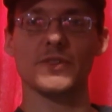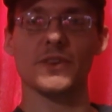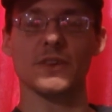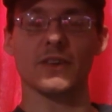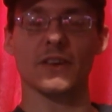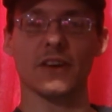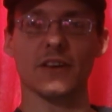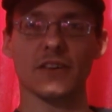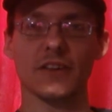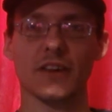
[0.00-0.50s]
your
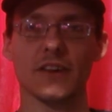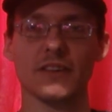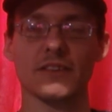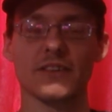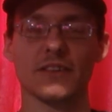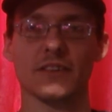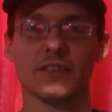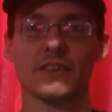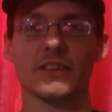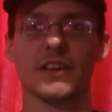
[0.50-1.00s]
car lot is
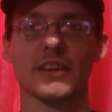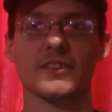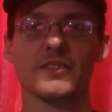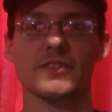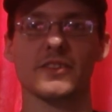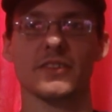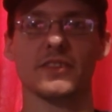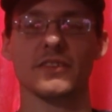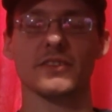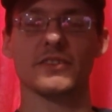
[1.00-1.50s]
going to
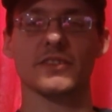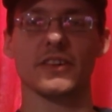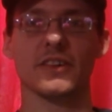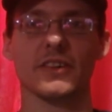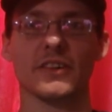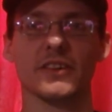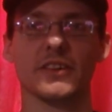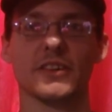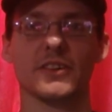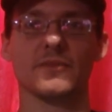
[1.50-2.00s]
cost you to
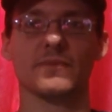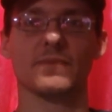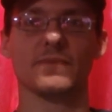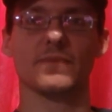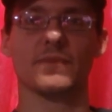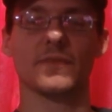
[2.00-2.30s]
start up,